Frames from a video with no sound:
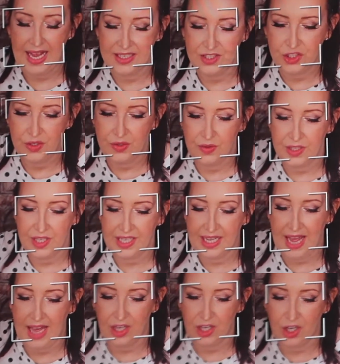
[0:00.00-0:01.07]
you, you
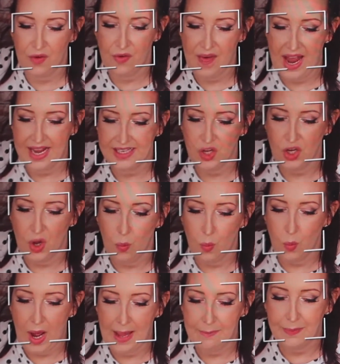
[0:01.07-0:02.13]
can correct your
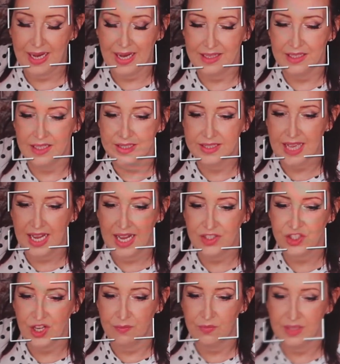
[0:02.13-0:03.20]
white balance. I
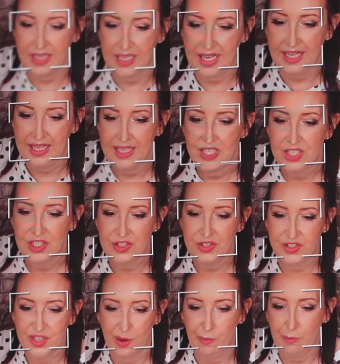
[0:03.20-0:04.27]
generally
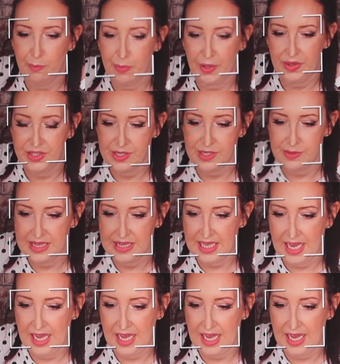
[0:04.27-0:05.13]
don't bother doing that.